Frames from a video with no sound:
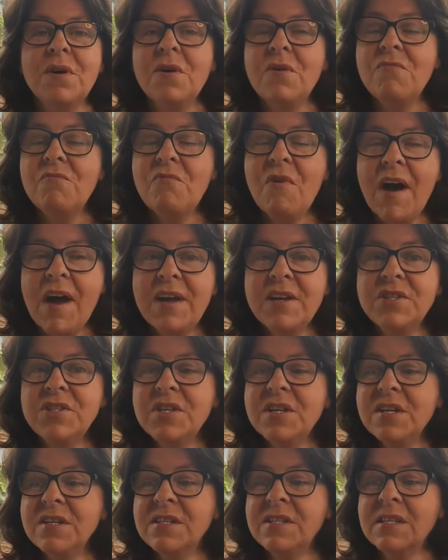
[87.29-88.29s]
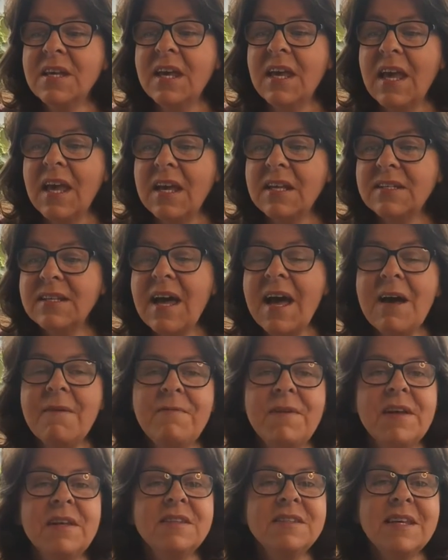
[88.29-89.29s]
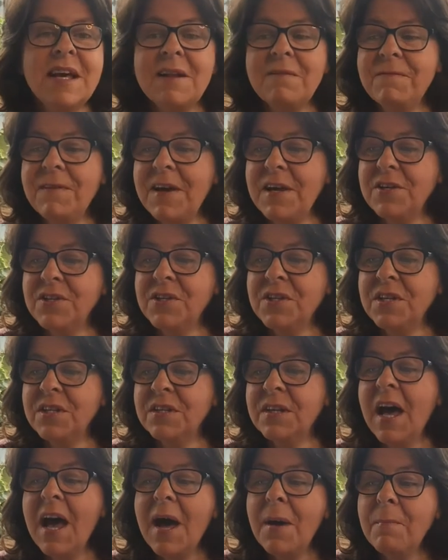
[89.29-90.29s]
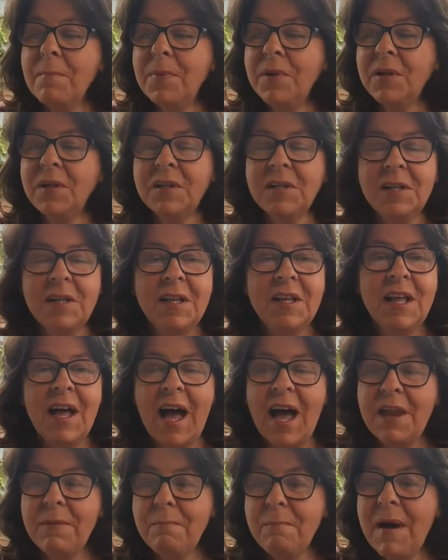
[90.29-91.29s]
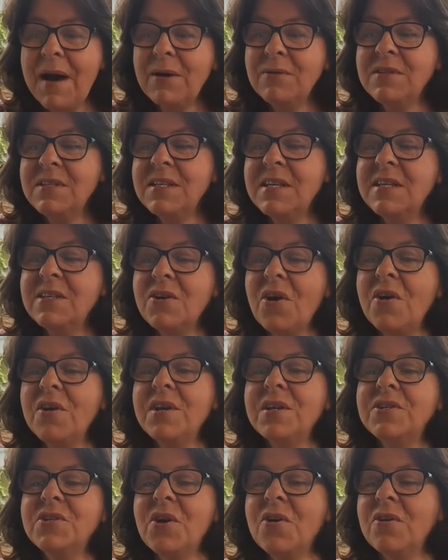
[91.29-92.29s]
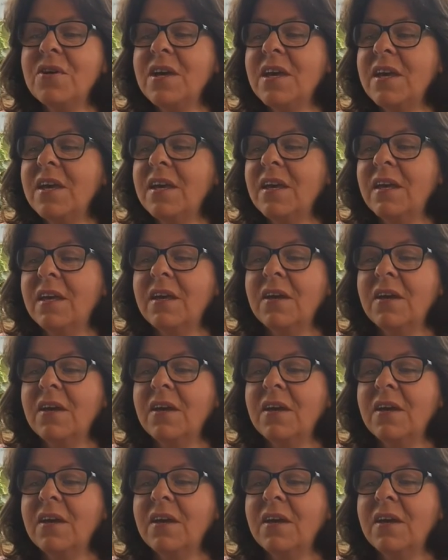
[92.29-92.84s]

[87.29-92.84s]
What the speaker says: righteous and having salvation, humble and mounted on a donkey,